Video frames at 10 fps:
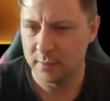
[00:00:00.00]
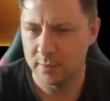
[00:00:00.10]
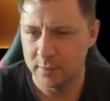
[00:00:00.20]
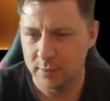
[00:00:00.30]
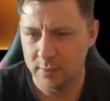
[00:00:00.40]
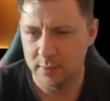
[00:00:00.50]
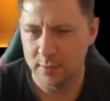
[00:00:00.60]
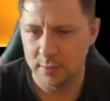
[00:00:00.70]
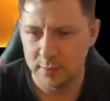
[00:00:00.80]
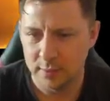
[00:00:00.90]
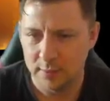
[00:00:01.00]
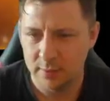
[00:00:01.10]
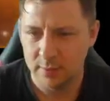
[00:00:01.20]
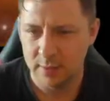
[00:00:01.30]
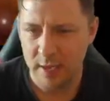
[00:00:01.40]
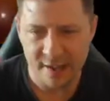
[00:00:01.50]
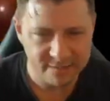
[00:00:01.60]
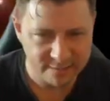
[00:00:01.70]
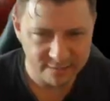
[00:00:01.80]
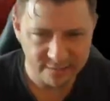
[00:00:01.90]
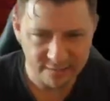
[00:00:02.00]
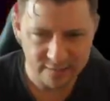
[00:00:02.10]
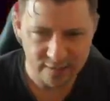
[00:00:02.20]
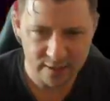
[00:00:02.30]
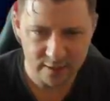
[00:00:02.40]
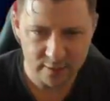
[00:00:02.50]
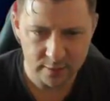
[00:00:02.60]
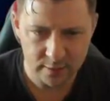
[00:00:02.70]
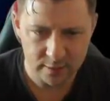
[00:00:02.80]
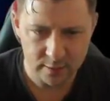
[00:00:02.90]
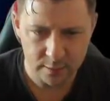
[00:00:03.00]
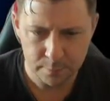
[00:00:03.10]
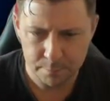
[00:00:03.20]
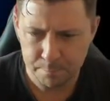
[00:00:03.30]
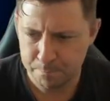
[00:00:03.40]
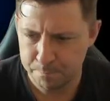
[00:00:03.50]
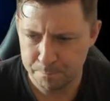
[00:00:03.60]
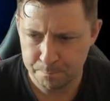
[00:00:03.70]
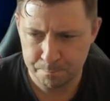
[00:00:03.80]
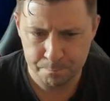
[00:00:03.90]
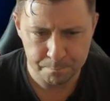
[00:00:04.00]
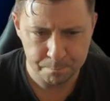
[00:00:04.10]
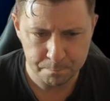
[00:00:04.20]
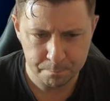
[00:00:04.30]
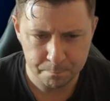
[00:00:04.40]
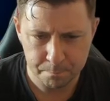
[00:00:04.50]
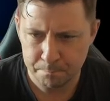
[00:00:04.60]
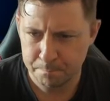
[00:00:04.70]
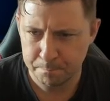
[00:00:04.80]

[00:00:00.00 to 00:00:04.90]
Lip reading: Nothing is said.